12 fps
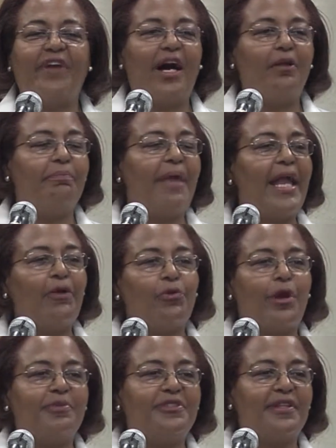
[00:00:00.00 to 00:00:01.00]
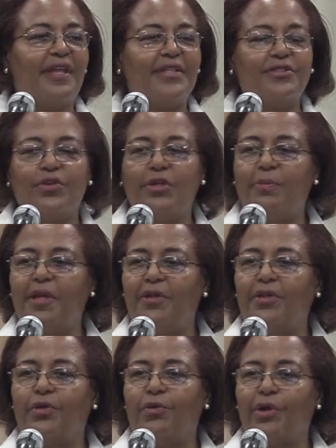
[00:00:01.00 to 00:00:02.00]
filed bankruptcy, that's going to be
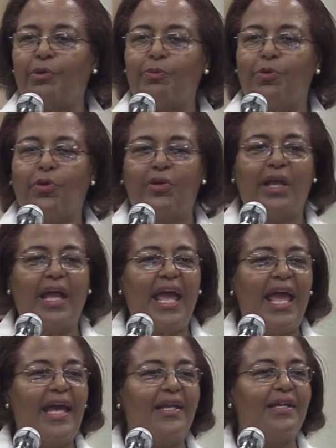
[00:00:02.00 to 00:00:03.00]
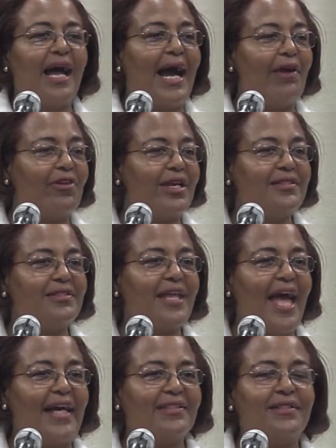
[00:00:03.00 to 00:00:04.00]
on the credit report. Had an IRS
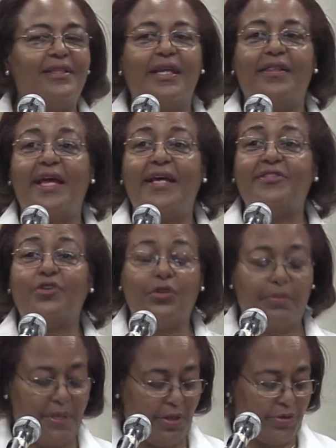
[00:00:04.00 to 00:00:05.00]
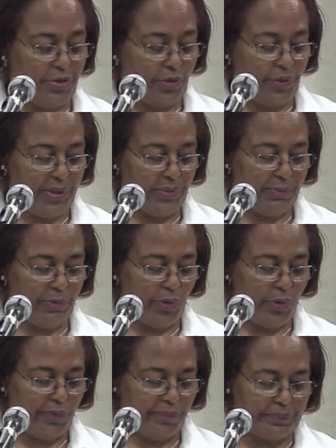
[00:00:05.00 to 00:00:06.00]
tax lien, that's going to be on your credit report.